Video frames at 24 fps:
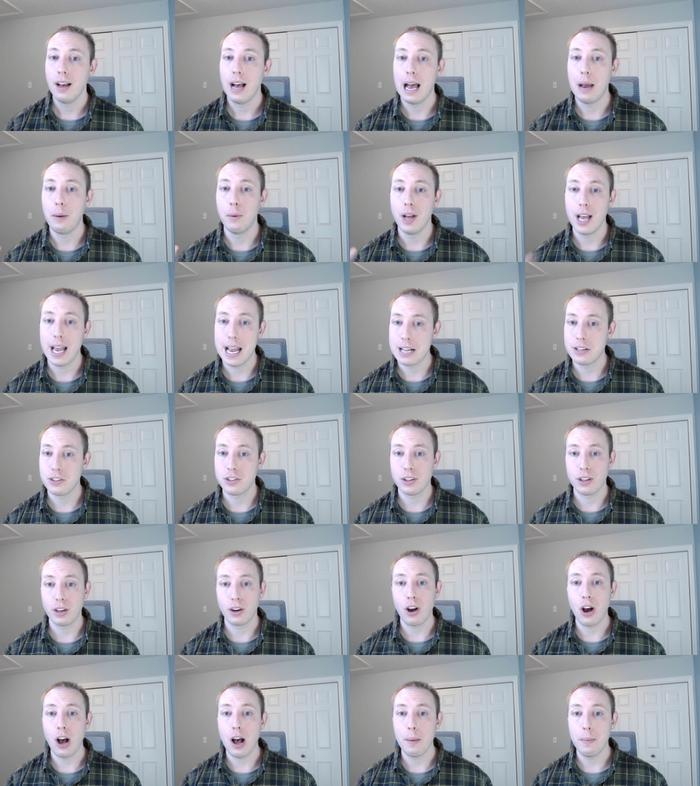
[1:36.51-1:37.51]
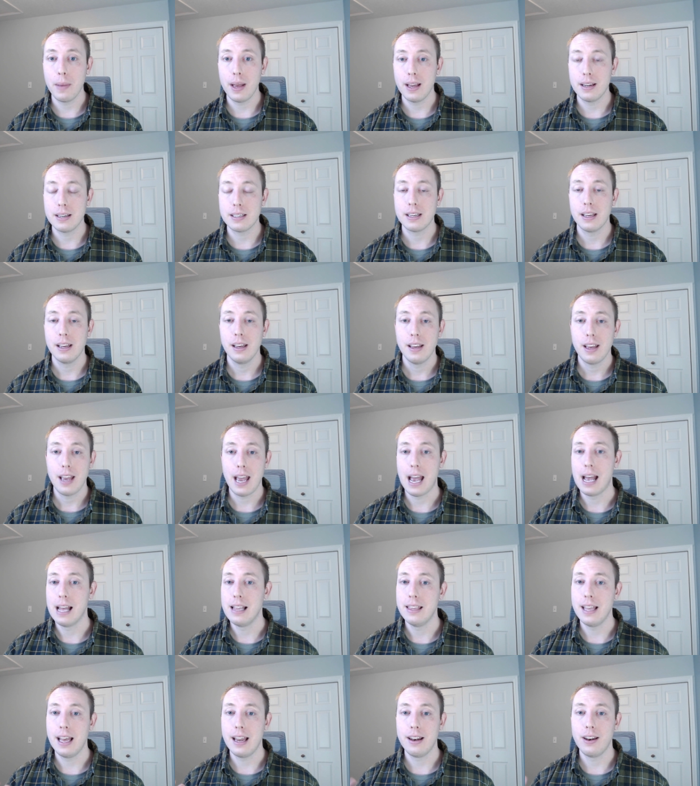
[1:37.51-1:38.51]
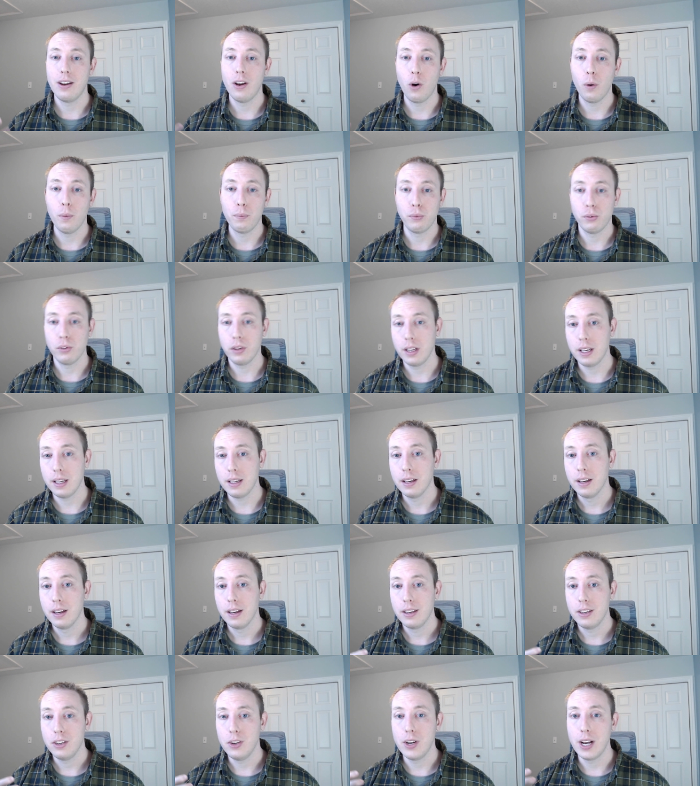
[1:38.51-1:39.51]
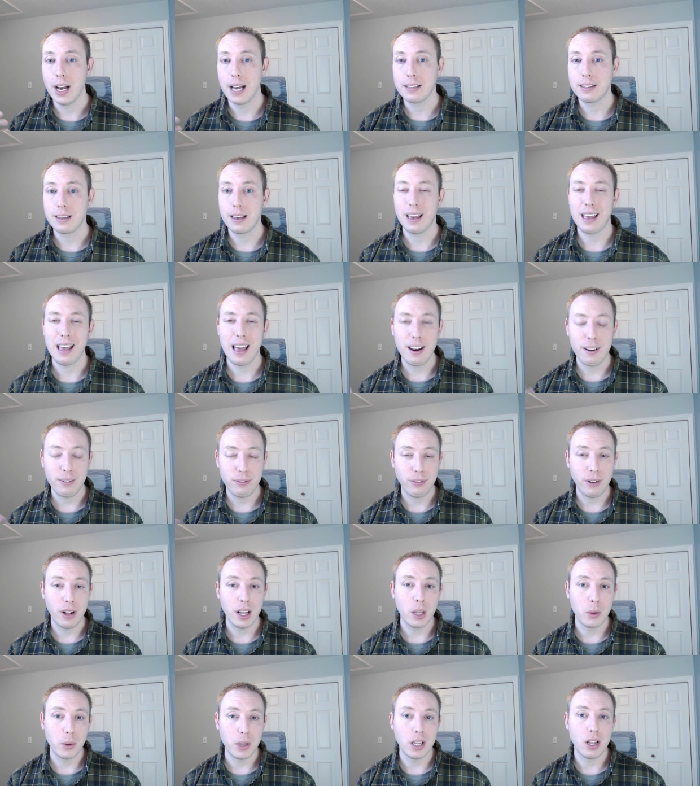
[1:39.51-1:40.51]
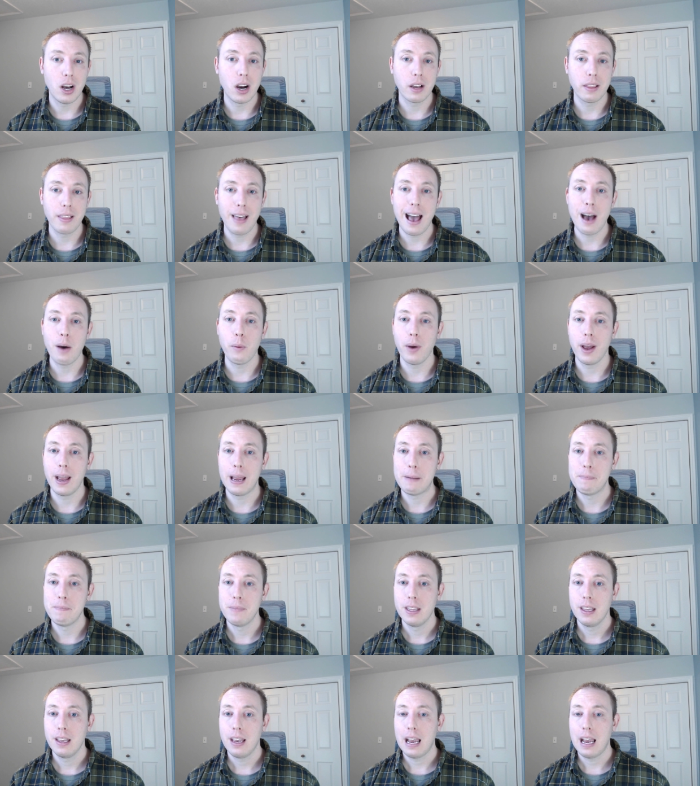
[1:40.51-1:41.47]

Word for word: I will answer the comment, and then hopefully you guys can kind of follow along that way.